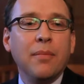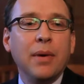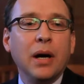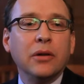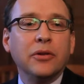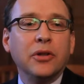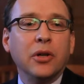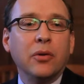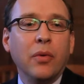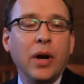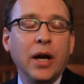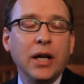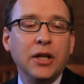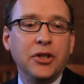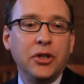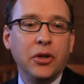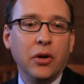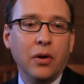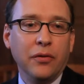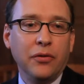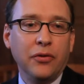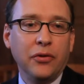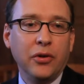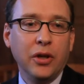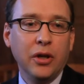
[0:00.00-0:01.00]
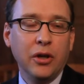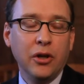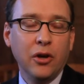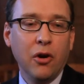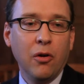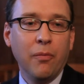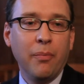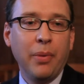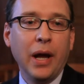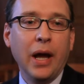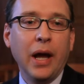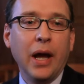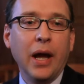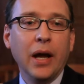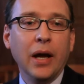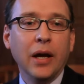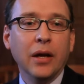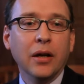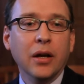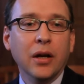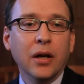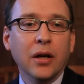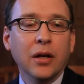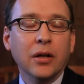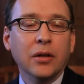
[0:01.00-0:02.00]
about the ratio of CEO
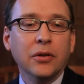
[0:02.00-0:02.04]
pay